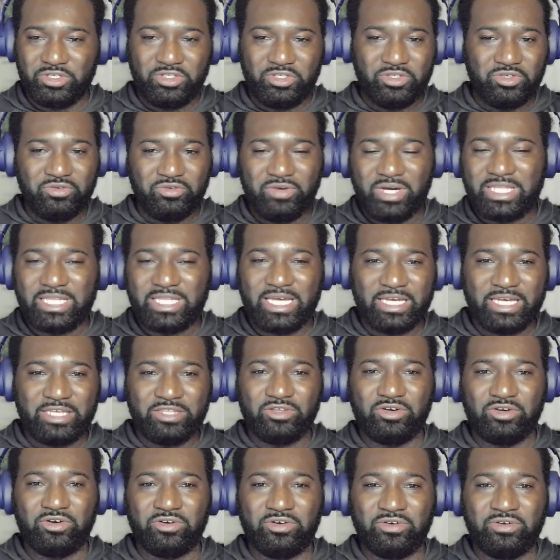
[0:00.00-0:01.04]
you and I
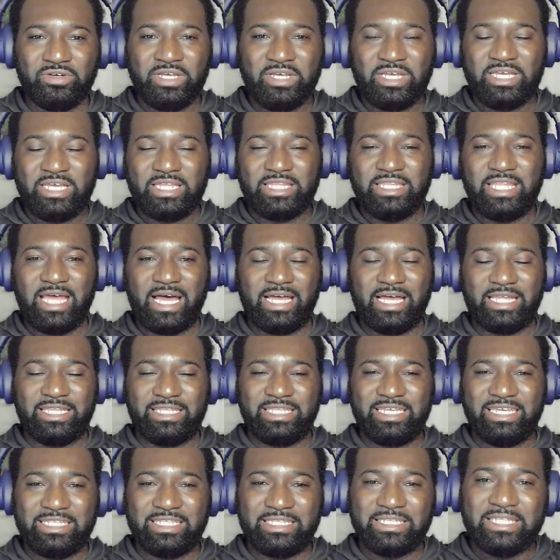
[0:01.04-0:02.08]
know that
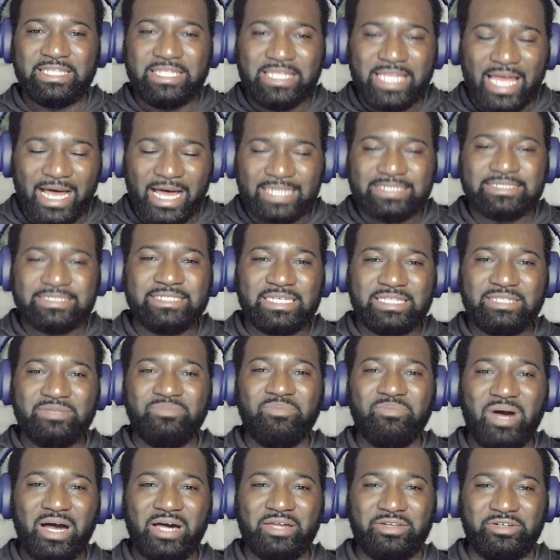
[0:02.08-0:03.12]
it doesn't
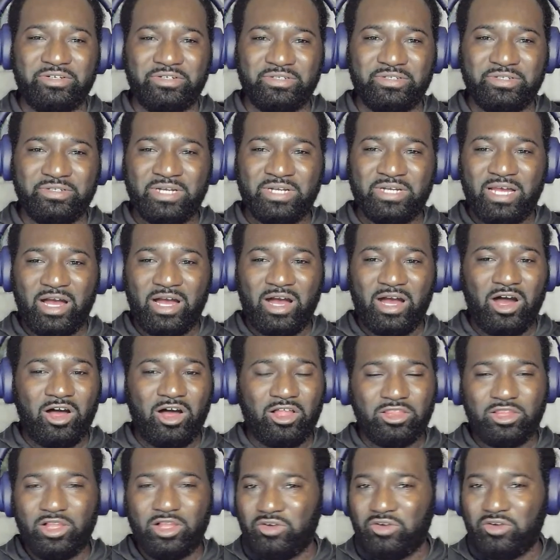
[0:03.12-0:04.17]
matter how
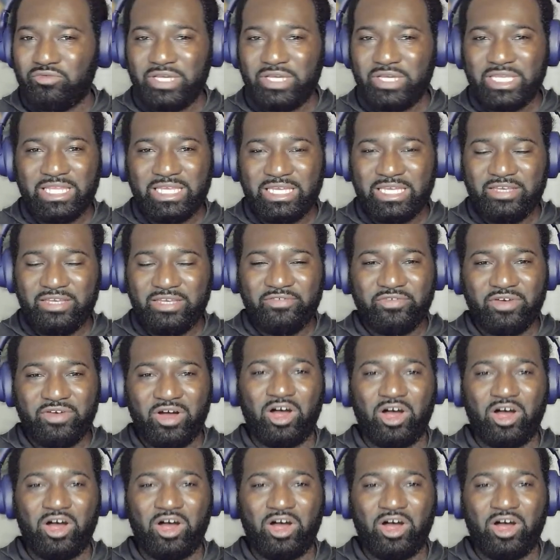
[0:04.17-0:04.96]
long we live,